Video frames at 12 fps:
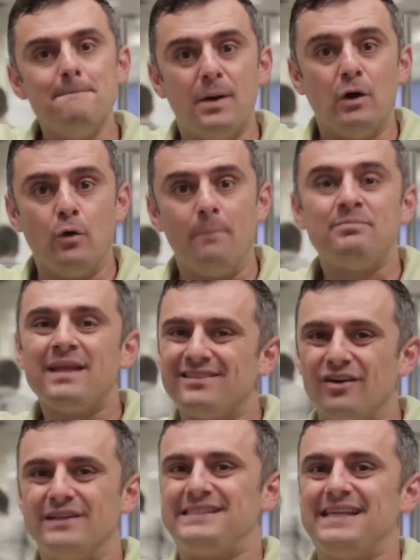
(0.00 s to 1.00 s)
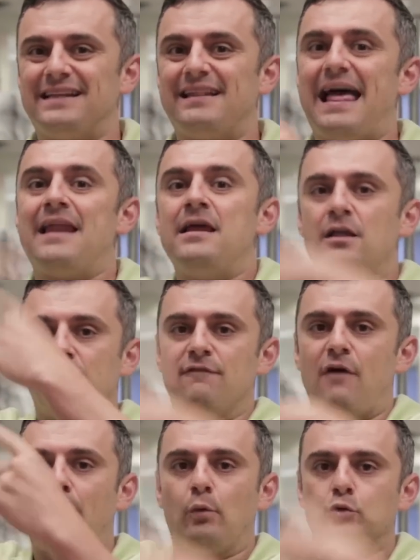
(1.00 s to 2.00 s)
Boom, they're listening to that. The
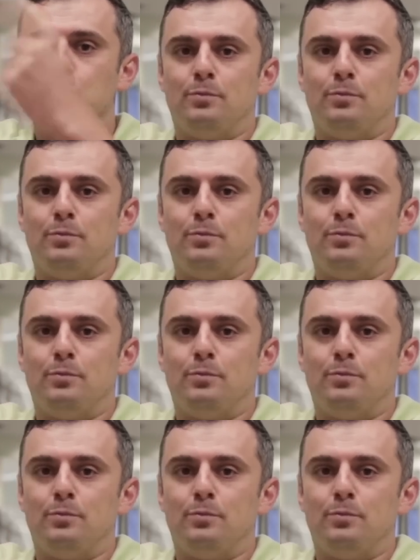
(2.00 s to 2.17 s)
viral